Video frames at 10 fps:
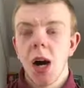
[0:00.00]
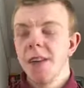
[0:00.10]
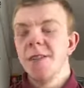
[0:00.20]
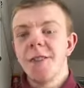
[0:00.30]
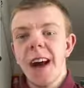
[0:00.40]

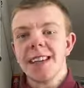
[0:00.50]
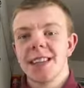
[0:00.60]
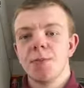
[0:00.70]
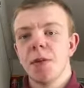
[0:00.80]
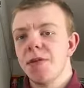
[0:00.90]
In
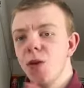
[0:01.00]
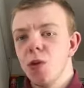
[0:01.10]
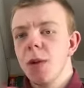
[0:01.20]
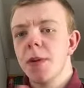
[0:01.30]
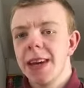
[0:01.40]
fact, before
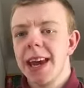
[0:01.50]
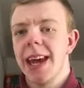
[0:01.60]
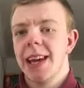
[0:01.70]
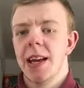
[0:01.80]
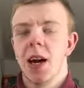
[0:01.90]
we
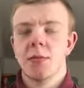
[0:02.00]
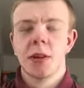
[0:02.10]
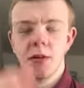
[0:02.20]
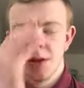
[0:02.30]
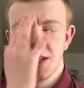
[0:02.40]
begin, I'm
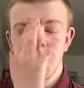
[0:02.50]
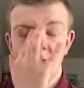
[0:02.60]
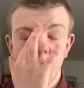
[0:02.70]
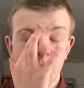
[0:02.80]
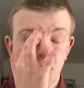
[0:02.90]
going to
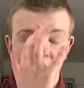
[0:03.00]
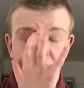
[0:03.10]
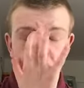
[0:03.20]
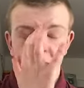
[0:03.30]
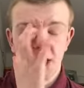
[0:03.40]
start
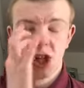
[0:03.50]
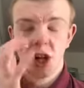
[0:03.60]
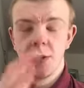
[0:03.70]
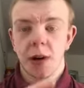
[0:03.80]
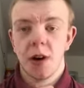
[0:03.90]
off by
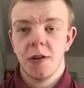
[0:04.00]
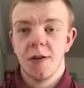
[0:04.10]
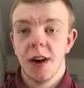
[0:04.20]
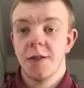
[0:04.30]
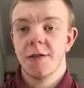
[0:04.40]
showing off
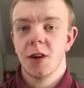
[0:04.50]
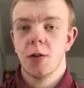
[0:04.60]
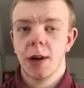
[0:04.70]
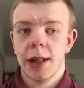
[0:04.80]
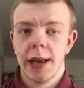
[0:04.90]
a few
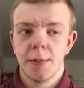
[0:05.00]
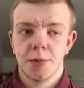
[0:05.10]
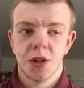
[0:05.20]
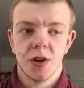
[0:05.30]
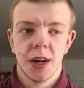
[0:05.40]

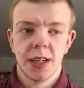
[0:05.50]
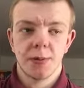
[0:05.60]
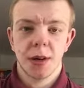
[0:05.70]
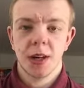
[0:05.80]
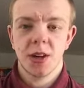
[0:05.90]
clips, alright?
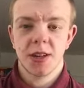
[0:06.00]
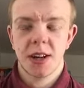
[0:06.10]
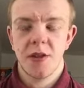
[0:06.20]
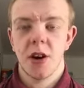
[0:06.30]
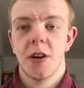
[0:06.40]
Because
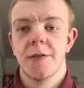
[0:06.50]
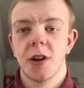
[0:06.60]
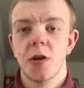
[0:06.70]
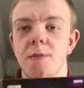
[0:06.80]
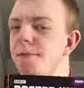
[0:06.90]
there are a
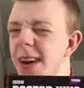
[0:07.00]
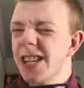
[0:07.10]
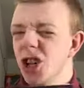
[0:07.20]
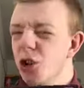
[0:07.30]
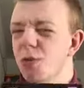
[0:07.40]
few
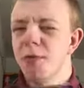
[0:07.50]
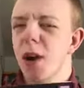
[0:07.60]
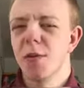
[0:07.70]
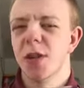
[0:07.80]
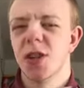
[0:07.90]
magical
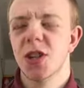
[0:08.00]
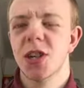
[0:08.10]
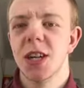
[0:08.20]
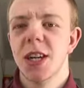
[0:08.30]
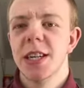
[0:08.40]

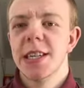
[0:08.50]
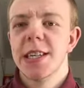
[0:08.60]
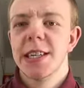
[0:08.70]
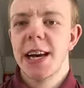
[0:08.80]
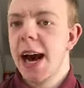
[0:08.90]
moments
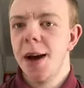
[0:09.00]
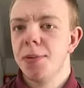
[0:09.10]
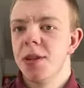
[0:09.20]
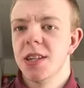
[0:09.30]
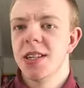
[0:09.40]
that
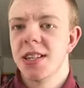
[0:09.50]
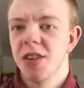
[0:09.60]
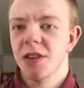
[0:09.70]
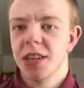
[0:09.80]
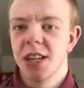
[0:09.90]
happen in
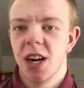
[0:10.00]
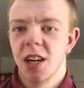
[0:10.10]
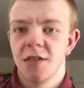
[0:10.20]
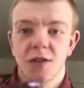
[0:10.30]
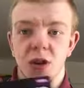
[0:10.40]
Series
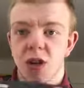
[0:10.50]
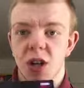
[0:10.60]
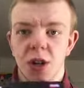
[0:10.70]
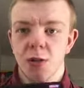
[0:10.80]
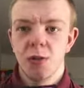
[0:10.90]
9 of Doctor
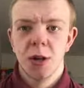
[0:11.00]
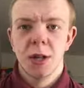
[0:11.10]
Who.